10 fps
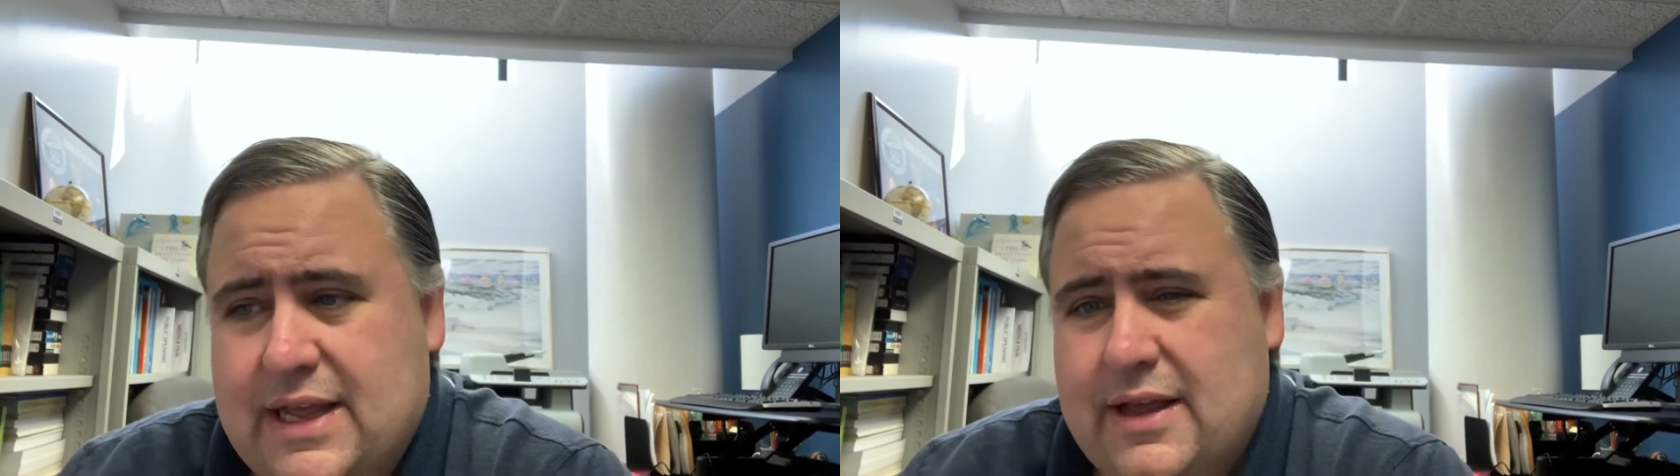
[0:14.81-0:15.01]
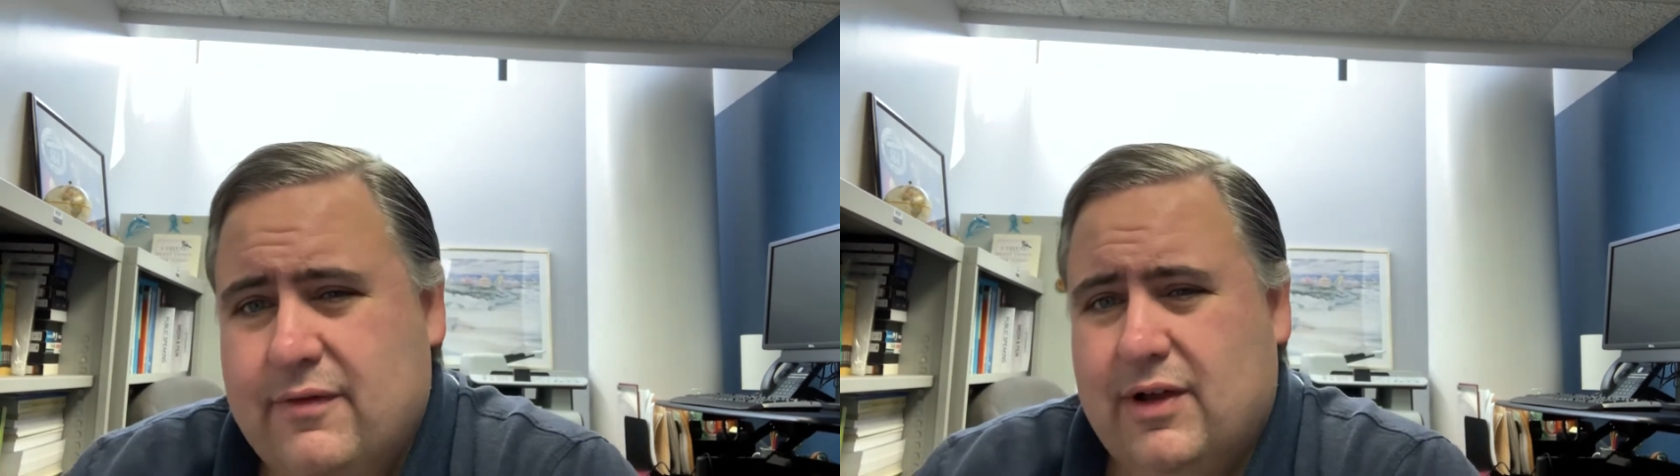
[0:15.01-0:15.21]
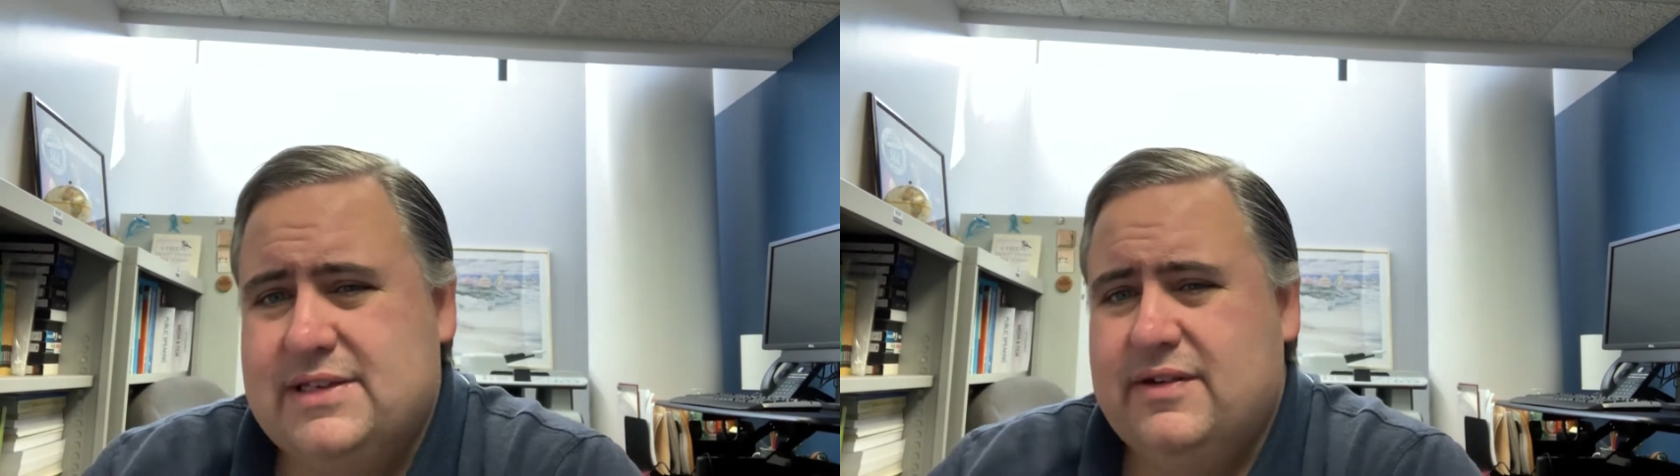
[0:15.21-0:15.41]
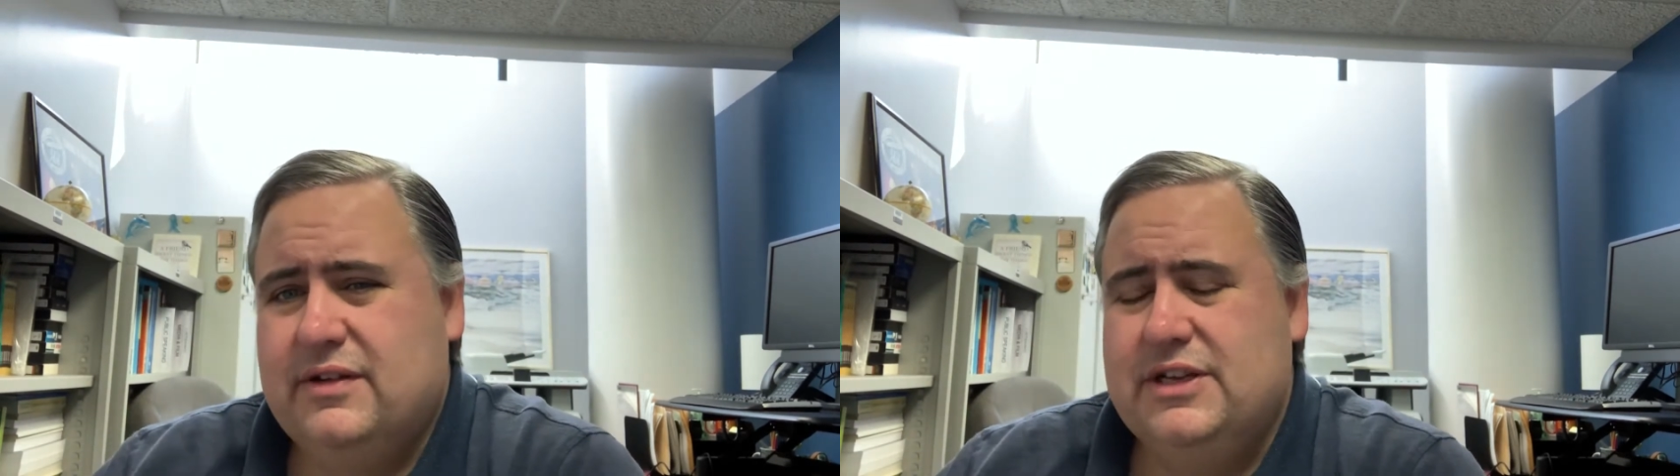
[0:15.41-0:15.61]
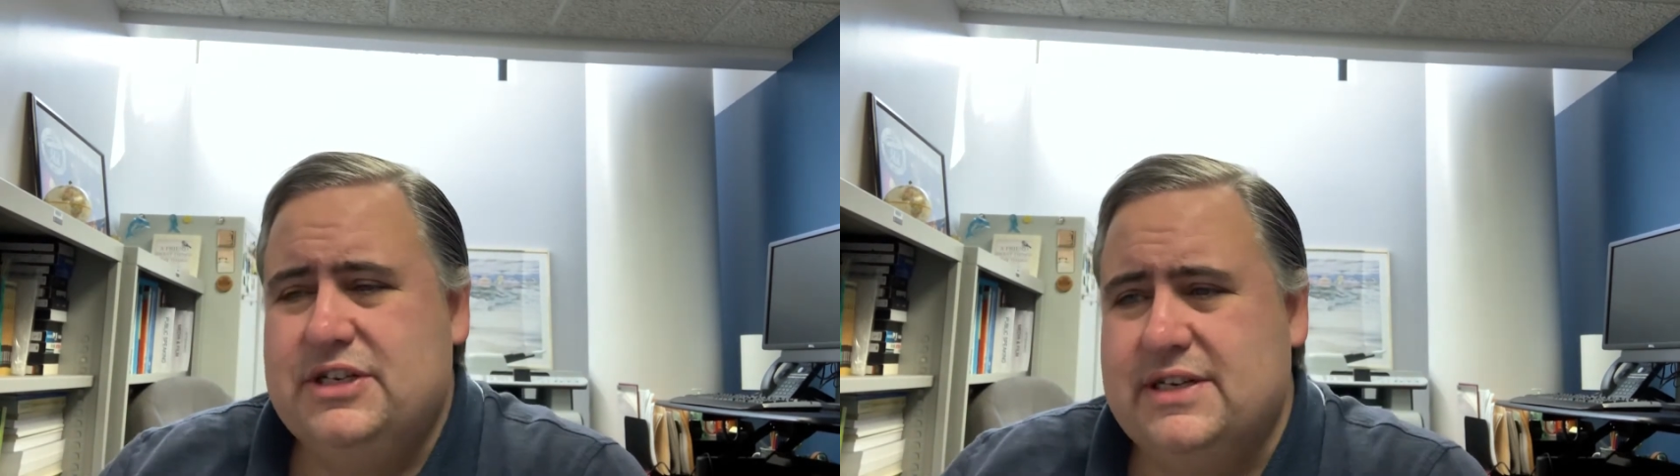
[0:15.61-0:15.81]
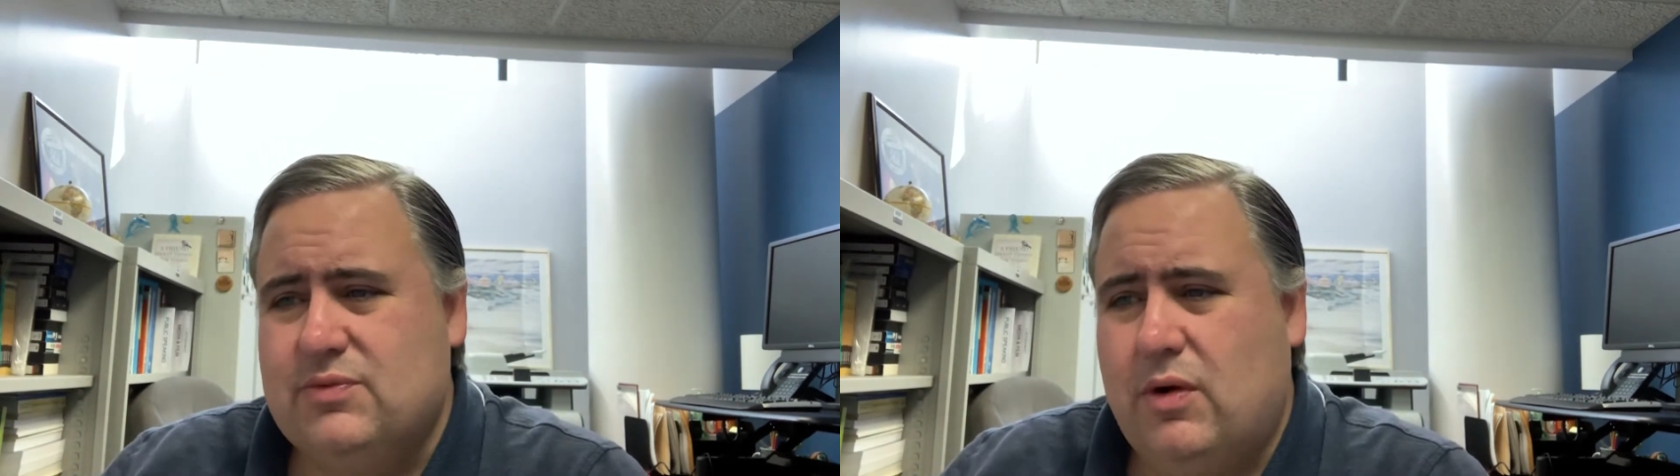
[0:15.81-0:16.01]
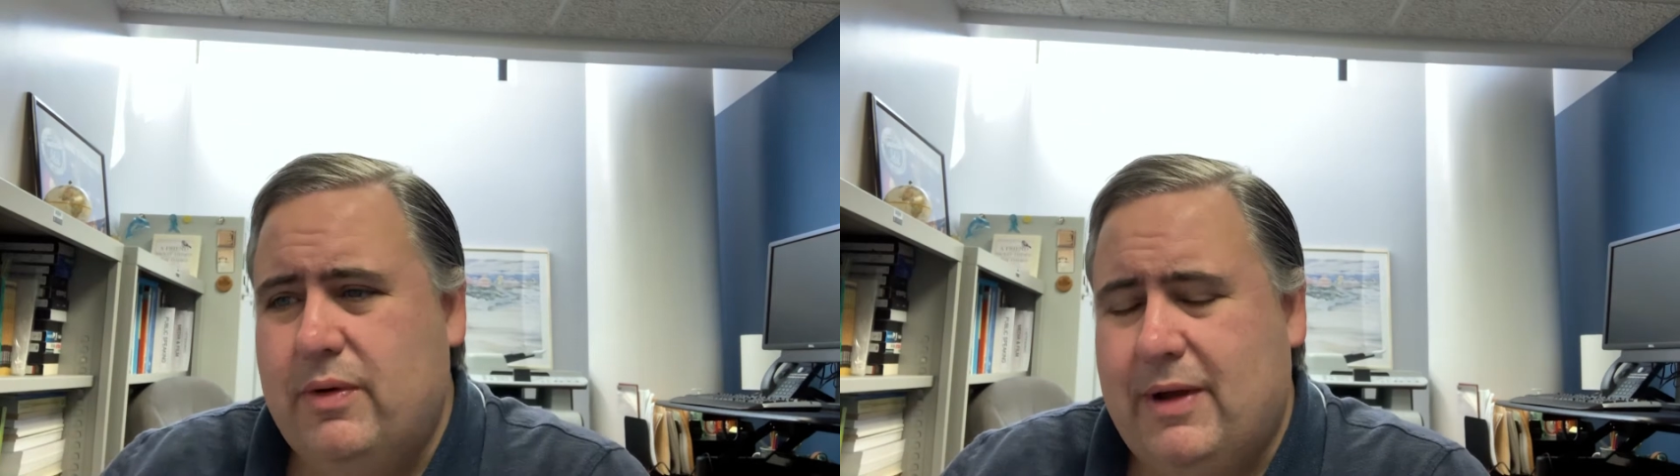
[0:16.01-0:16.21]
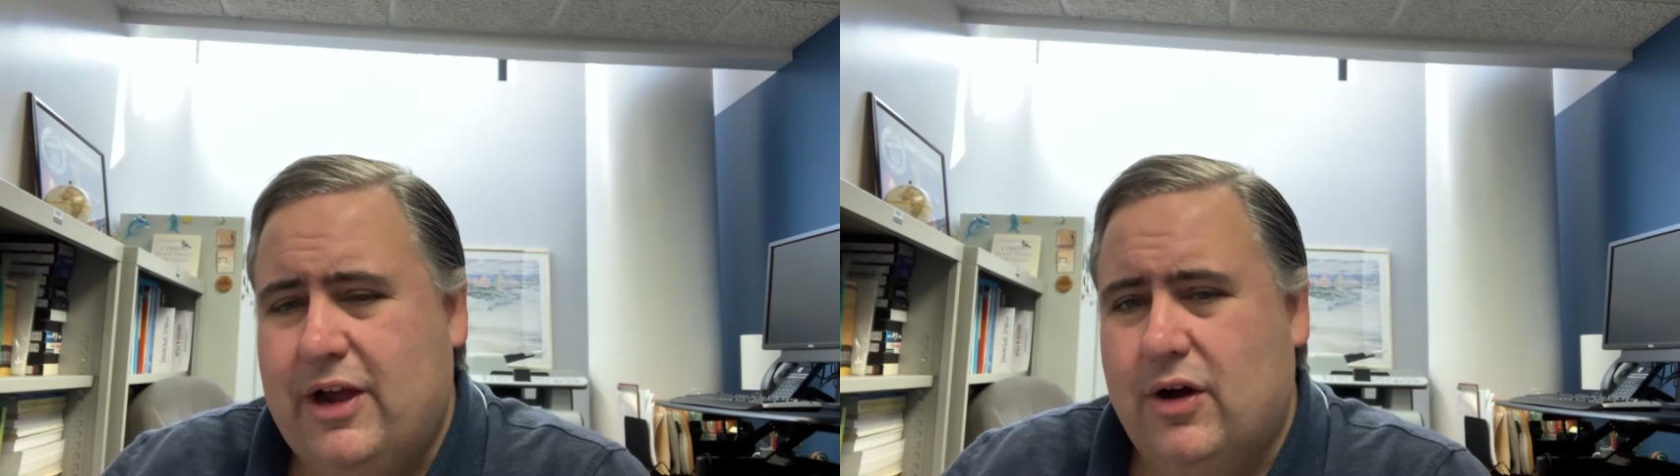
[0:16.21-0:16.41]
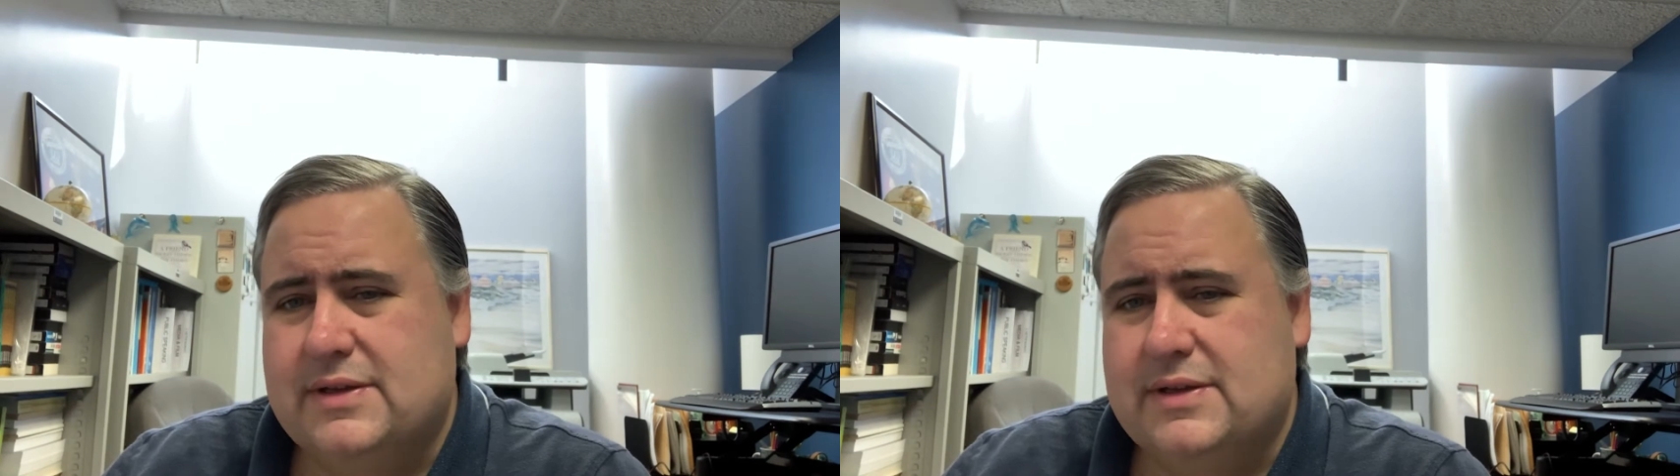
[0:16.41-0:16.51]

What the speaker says: Philosophy of Religion is what we might call